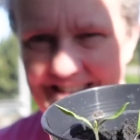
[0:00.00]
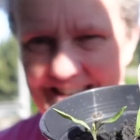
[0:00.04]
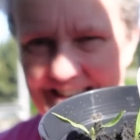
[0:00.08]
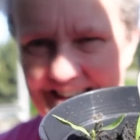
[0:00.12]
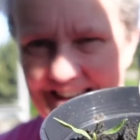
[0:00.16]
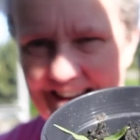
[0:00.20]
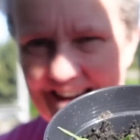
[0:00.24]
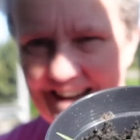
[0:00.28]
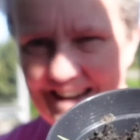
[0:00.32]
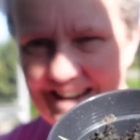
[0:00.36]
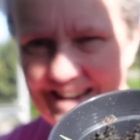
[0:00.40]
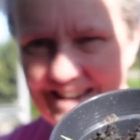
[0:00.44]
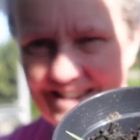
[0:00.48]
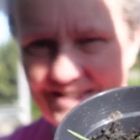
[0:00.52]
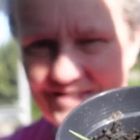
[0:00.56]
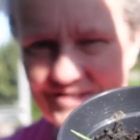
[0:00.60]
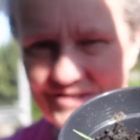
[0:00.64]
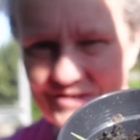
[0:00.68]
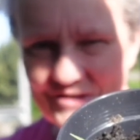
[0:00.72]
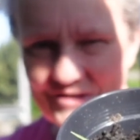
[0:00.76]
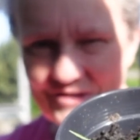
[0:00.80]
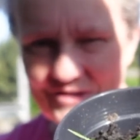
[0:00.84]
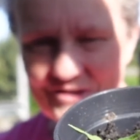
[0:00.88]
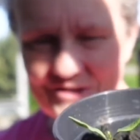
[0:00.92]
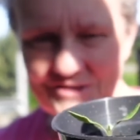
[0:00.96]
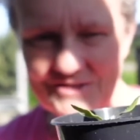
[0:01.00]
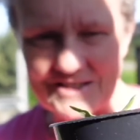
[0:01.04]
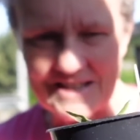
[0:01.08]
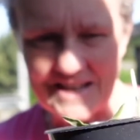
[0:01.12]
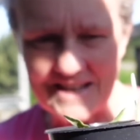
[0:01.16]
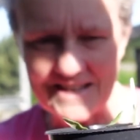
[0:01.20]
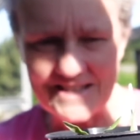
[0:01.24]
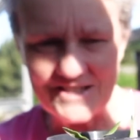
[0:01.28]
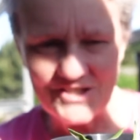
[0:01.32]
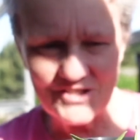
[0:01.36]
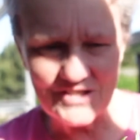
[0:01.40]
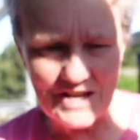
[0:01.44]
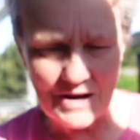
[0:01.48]
I thought
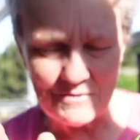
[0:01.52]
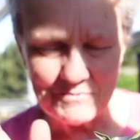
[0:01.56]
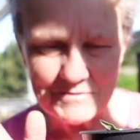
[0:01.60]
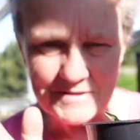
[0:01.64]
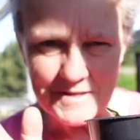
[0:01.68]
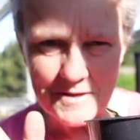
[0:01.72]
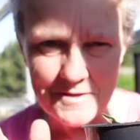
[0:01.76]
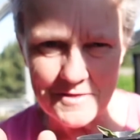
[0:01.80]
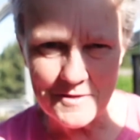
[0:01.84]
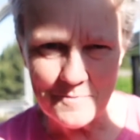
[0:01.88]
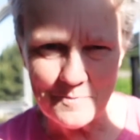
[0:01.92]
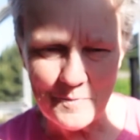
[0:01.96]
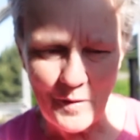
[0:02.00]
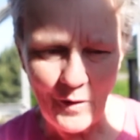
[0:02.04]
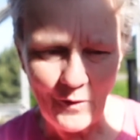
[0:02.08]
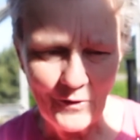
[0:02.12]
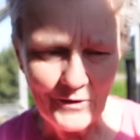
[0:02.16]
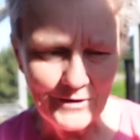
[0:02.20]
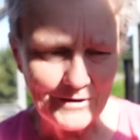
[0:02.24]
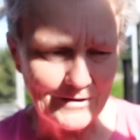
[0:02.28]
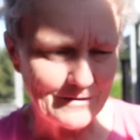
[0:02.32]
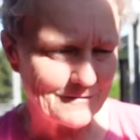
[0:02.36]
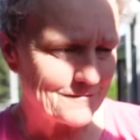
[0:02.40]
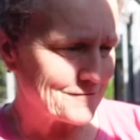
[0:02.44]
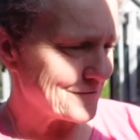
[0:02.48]
I was at the point of